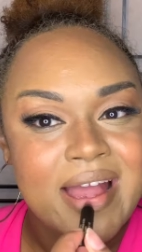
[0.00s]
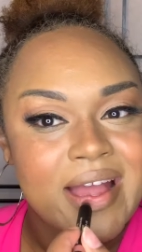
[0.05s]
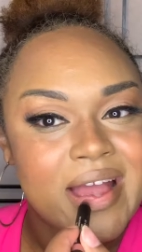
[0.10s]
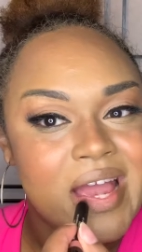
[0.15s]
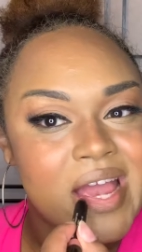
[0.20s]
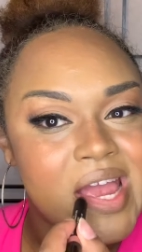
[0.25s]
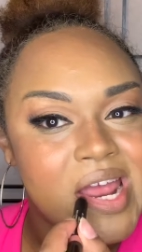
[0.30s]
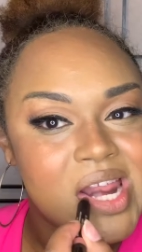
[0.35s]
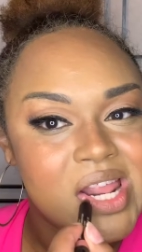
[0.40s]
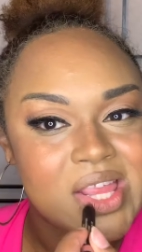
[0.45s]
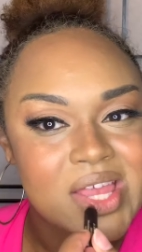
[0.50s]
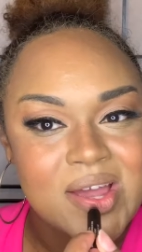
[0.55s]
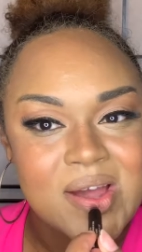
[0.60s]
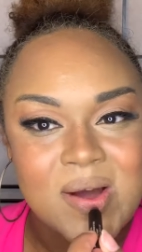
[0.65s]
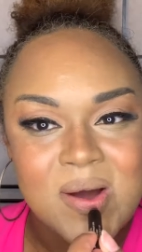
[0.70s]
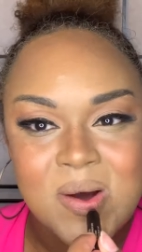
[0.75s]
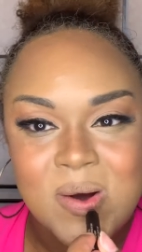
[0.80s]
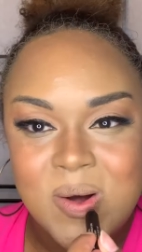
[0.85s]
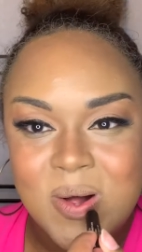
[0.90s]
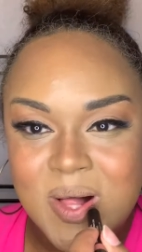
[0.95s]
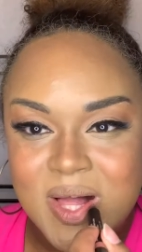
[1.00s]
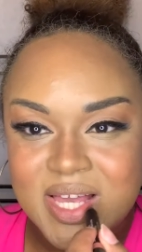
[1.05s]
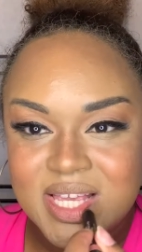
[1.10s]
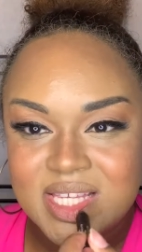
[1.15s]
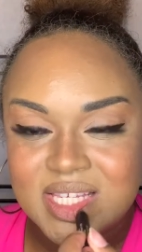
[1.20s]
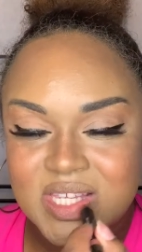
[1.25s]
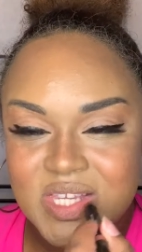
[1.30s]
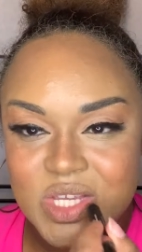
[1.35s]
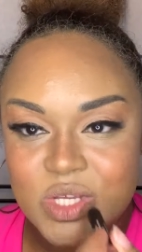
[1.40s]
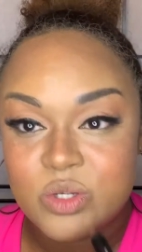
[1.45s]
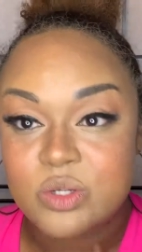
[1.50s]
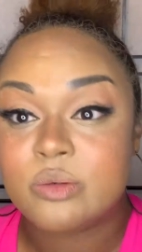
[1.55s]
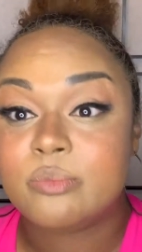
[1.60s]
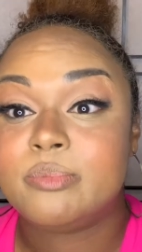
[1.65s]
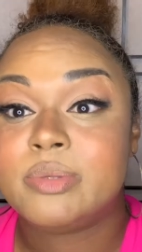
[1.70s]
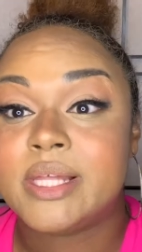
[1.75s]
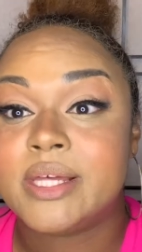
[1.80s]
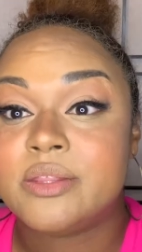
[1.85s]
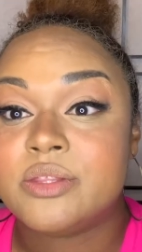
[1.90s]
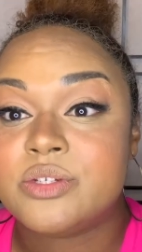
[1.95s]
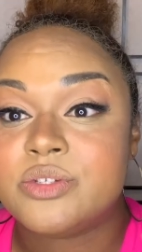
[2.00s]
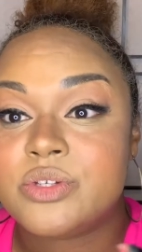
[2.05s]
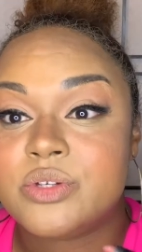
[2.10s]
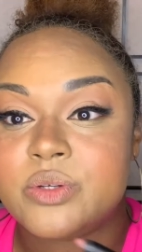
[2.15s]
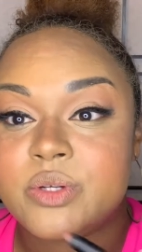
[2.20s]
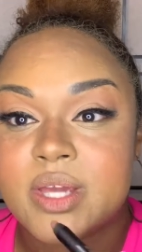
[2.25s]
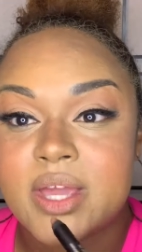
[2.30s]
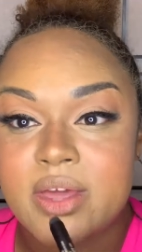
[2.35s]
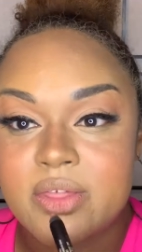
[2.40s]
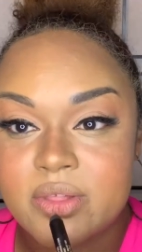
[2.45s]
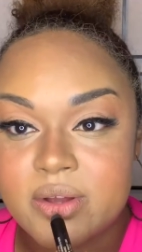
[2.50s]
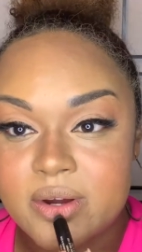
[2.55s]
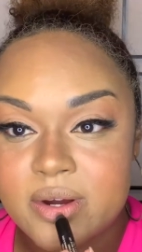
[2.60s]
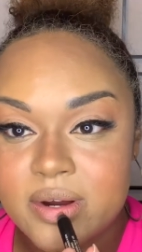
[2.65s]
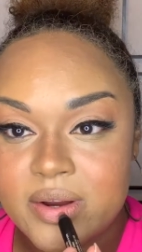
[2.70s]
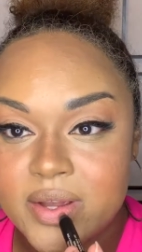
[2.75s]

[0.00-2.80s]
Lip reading: And the goal is to blend the two together.